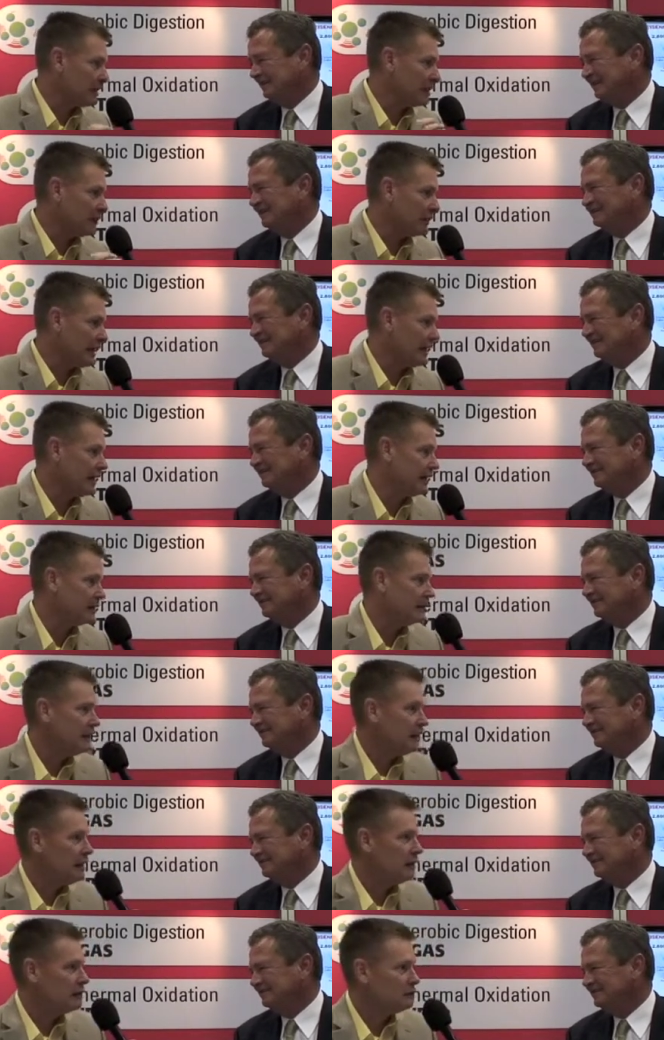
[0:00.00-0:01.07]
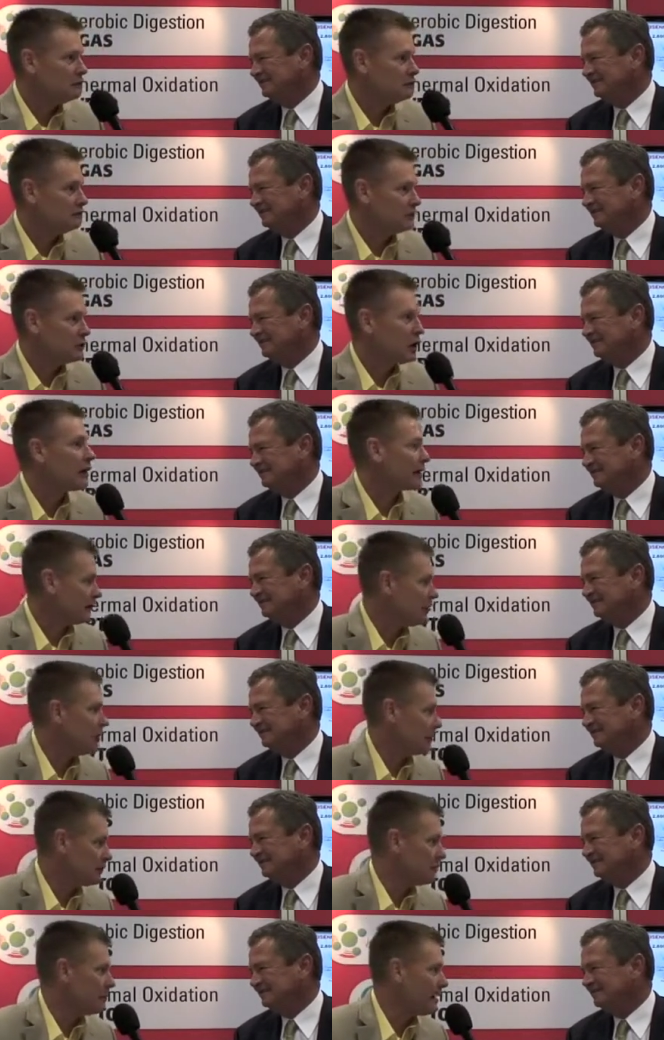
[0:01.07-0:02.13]
Speaker 1: now and a target
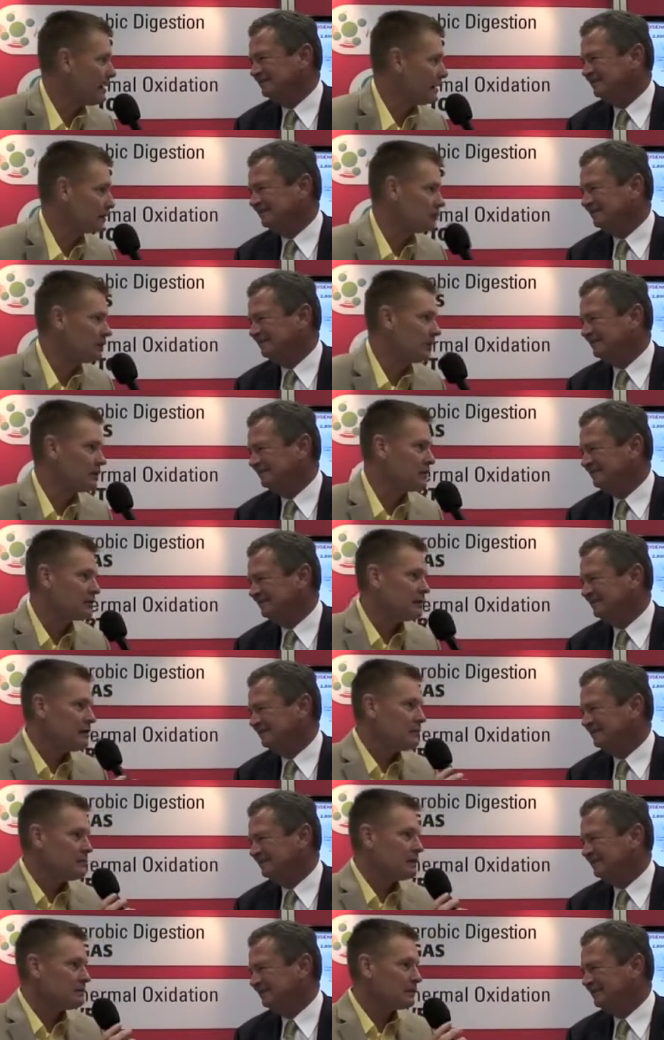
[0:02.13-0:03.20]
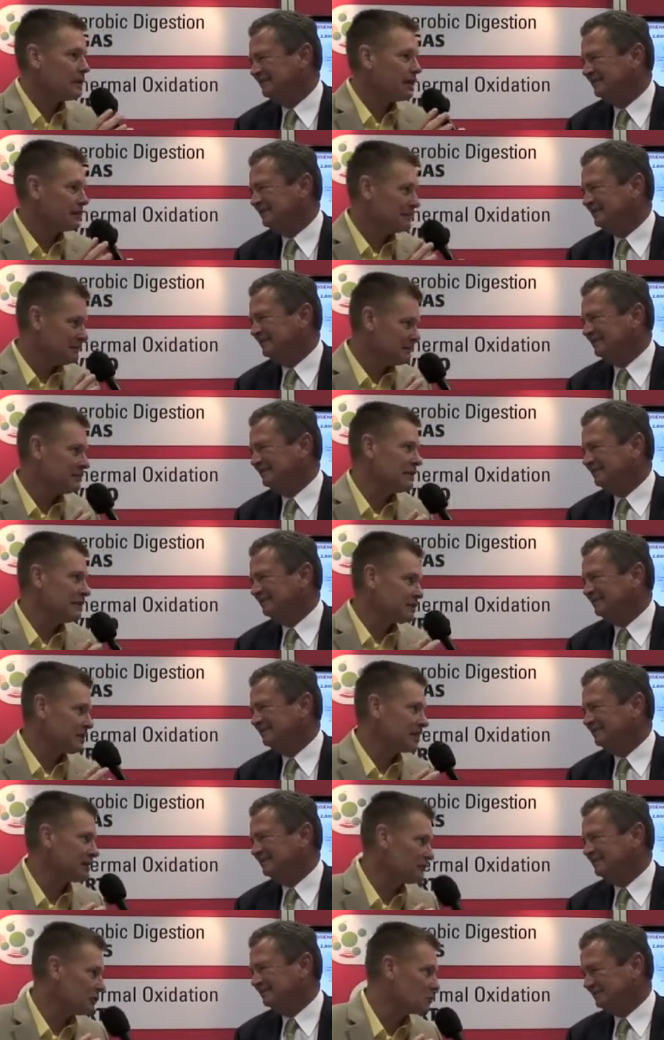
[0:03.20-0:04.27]
on their back. So I think people not, need to
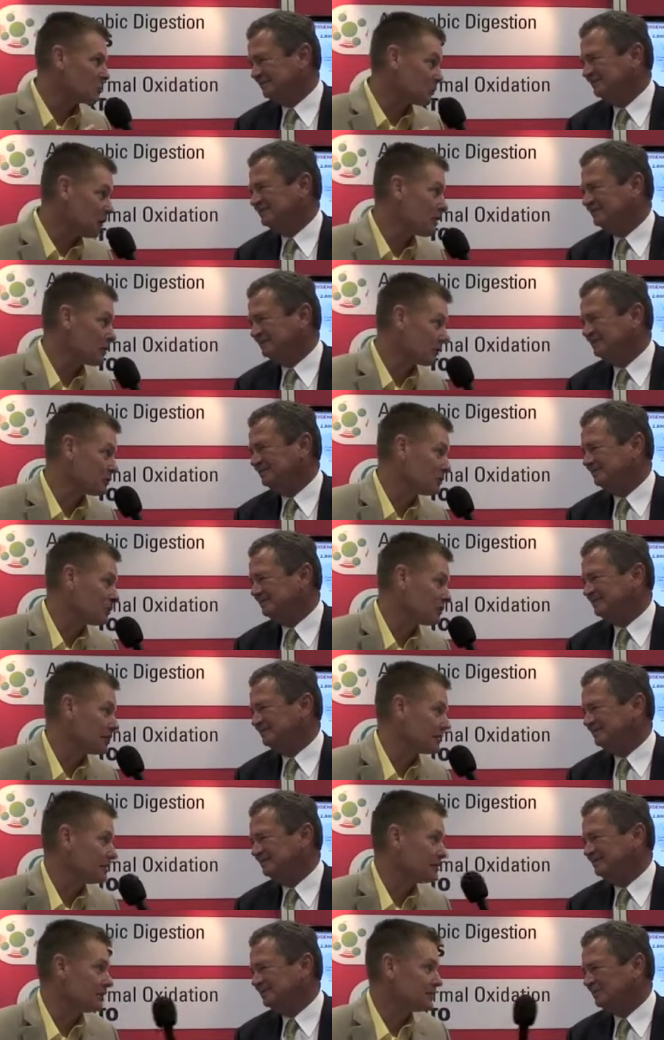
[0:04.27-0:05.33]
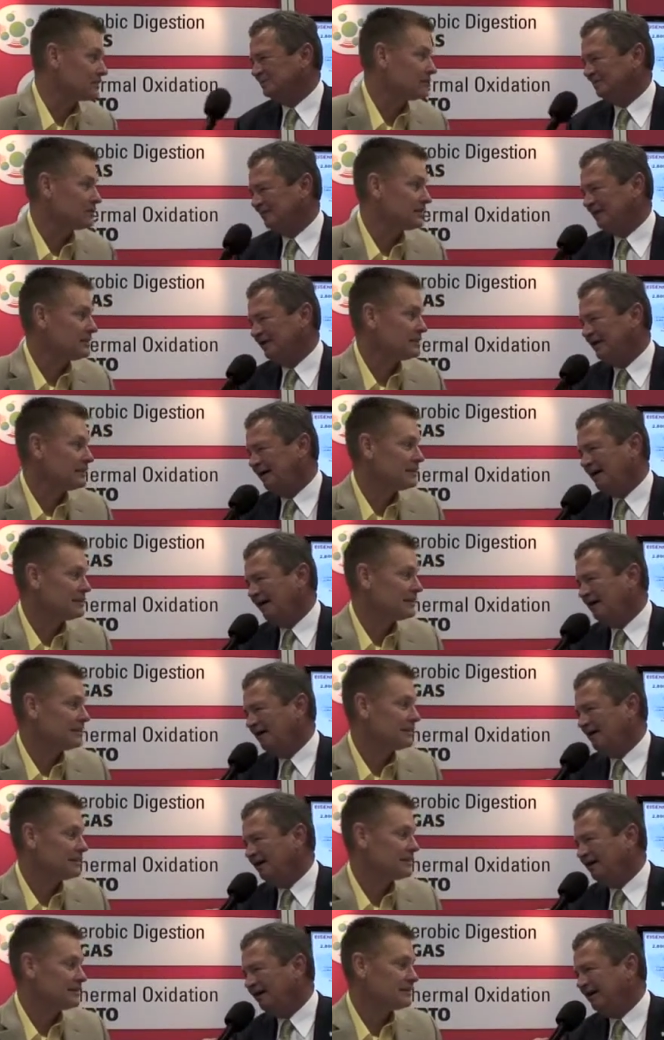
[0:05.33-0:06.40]
take a little broader look at this.
Speaker 2: Yeah,
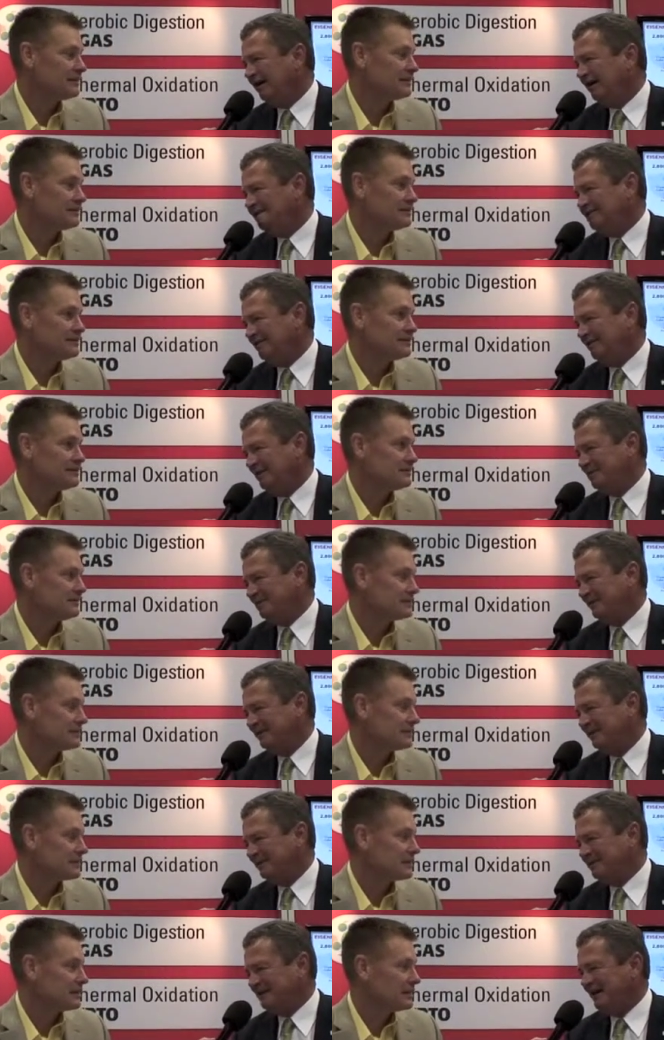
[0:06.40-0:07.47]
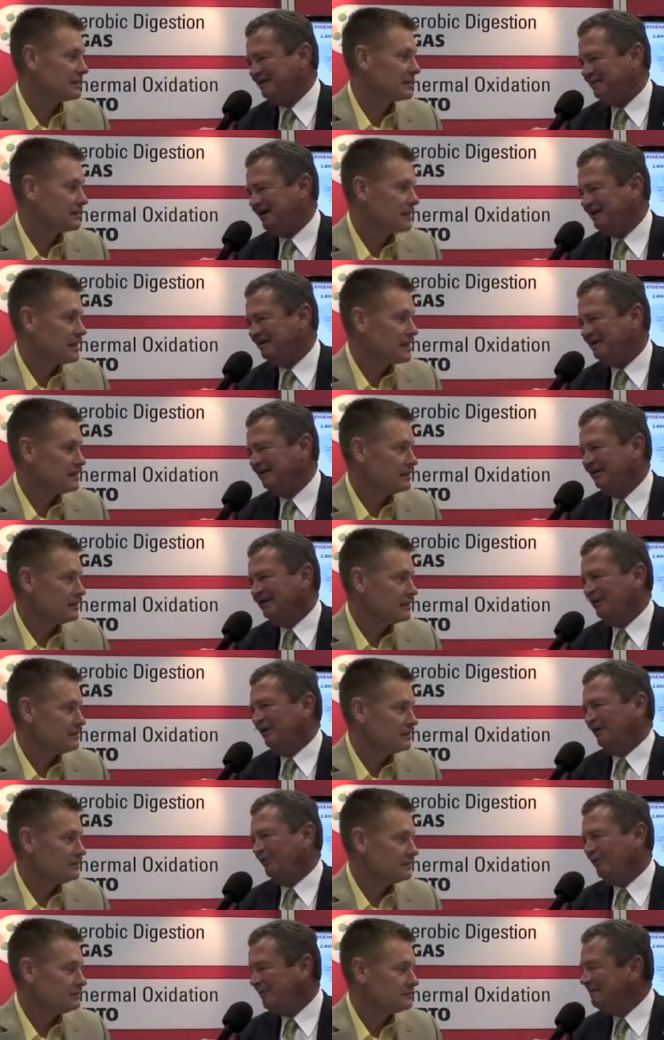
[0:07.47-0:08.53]
I, I tell people all the time, Mike,
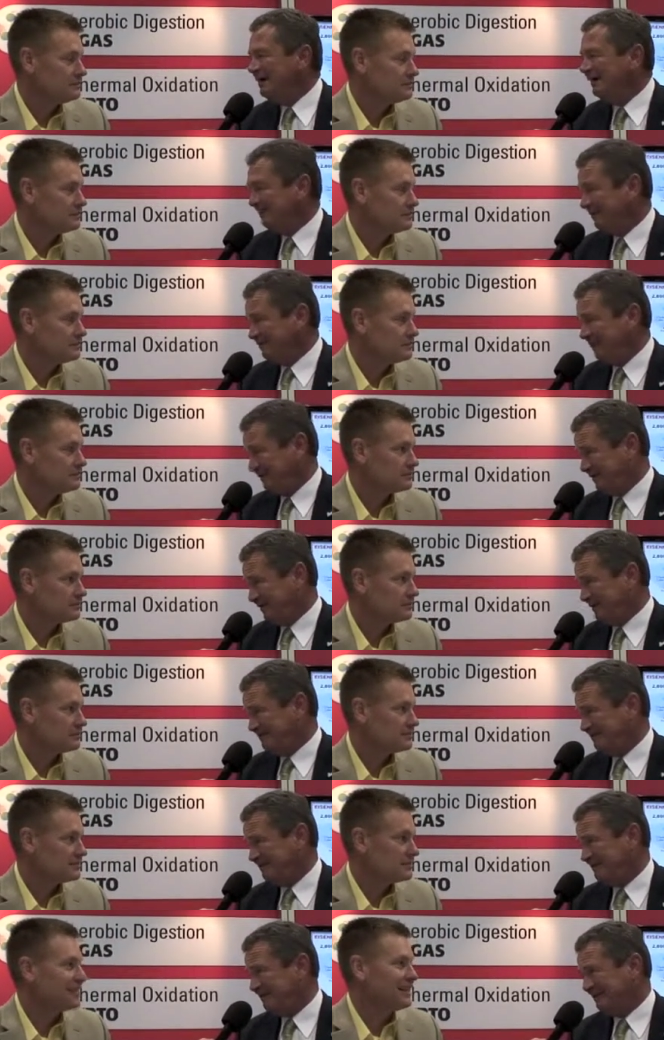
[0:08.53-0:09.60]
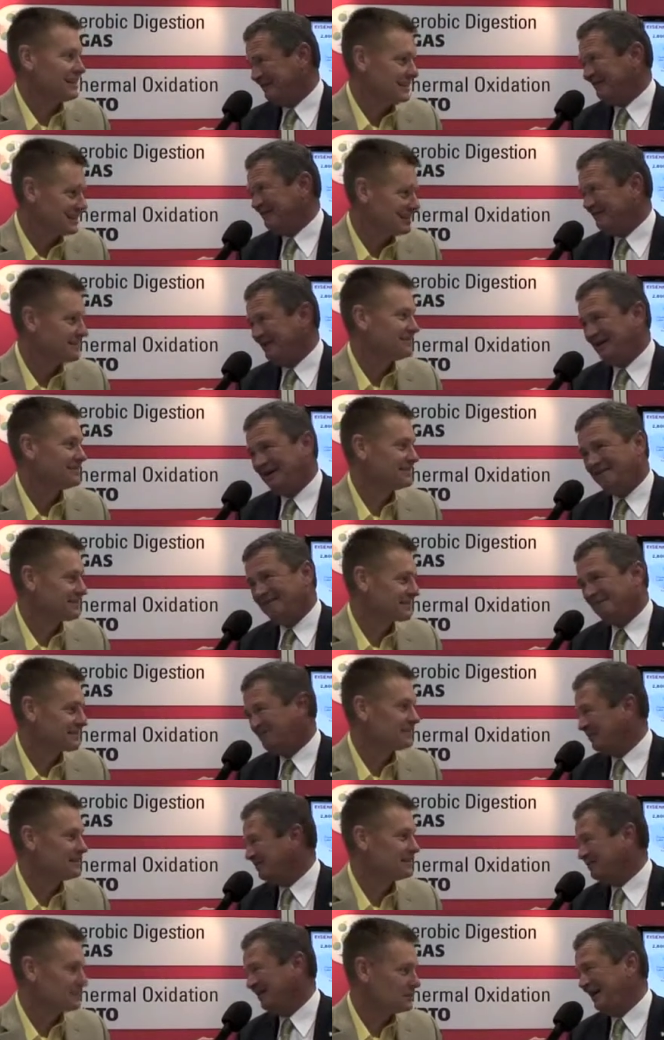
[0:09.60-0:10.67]
we may have been first that they went after,
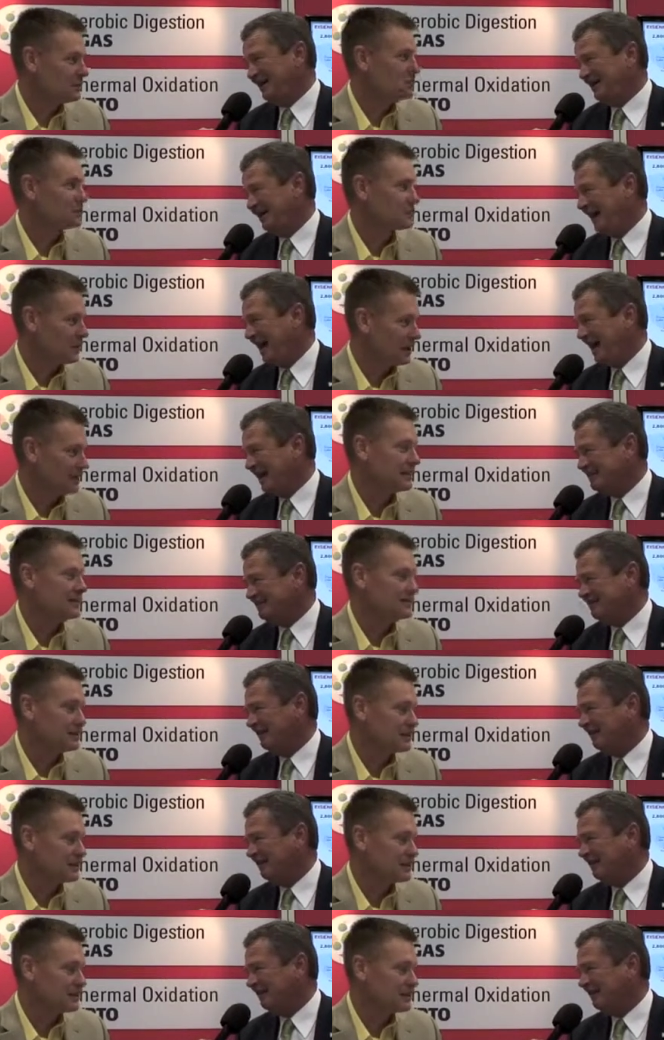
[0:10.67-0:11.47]
but we're not the last,